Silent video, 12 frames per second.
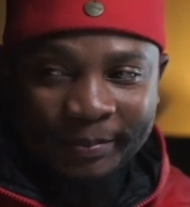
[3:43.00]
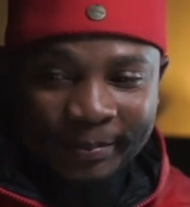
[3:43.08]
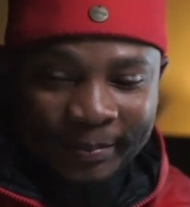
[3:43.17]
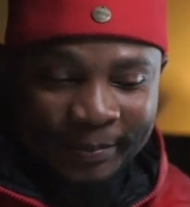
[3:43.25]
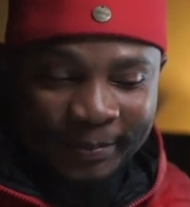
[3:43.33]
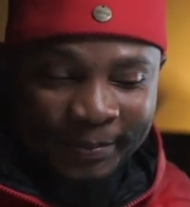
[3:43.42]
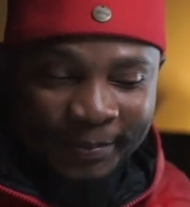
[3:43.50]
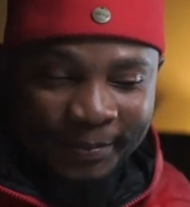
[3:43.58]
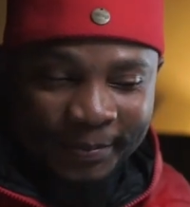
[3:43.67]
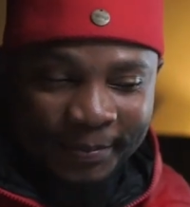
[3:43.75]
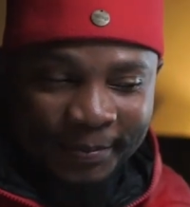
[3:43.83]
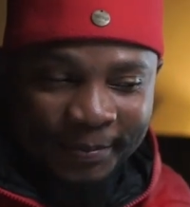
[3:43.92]

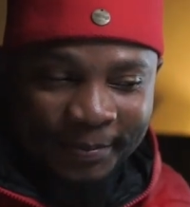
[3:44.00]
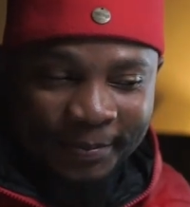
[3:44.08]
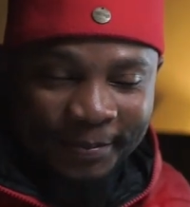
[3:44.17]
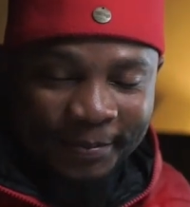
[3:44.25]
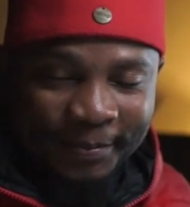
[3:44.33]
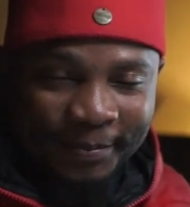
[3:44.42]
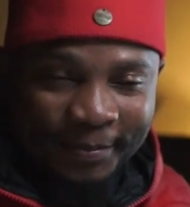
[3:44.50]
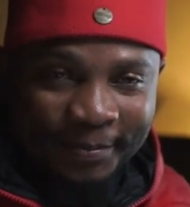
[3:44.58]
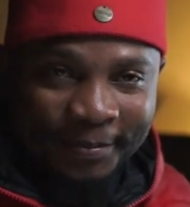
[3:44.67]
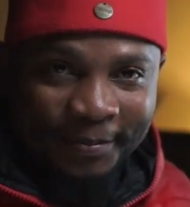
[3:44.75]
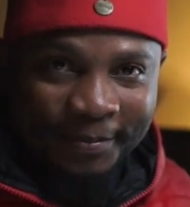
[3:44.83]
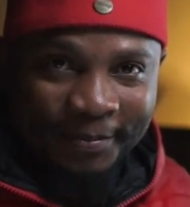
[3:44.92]

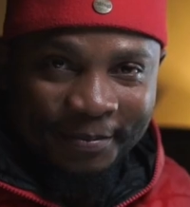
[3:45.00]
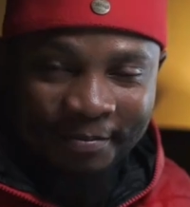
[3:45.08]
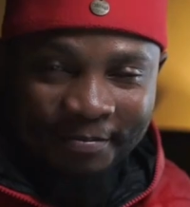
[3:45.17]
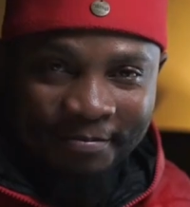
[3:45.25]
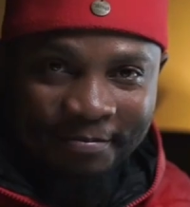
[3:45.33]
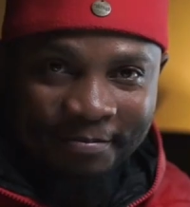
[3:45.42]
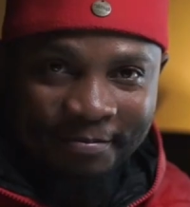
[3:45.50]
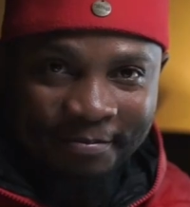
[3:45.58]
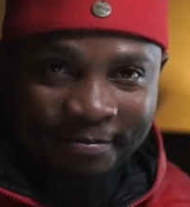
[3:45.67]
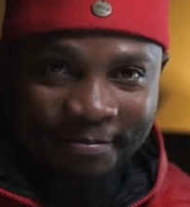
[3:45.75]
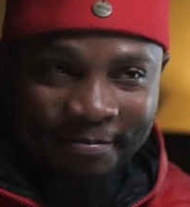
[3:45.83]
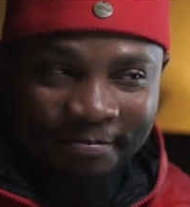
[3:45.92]

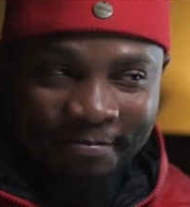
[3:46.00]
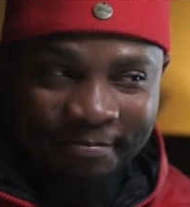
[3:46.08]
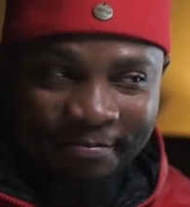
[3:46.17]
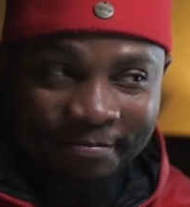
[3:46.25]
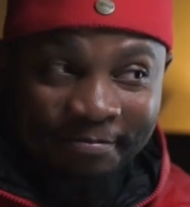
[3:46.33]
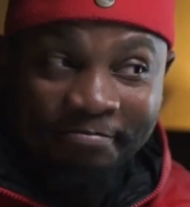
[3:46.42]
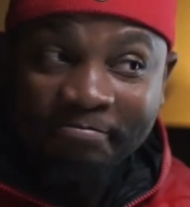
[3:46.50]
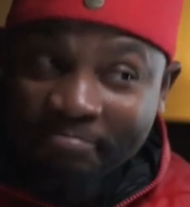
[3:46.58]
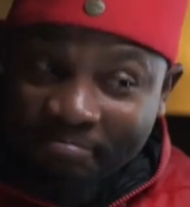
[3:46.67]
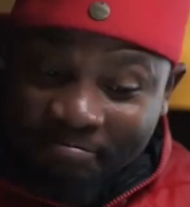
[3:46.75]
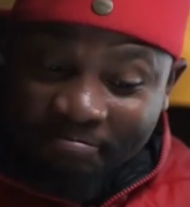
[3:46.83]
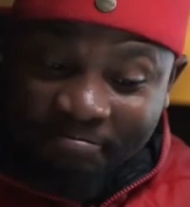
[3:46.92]

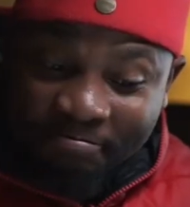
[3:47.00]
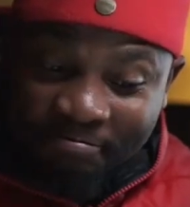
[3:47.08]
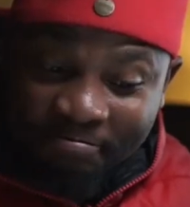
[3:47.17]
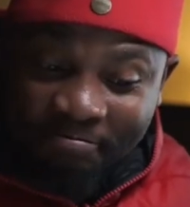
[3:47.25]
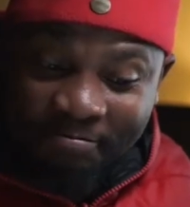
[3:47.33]
(no one is talking)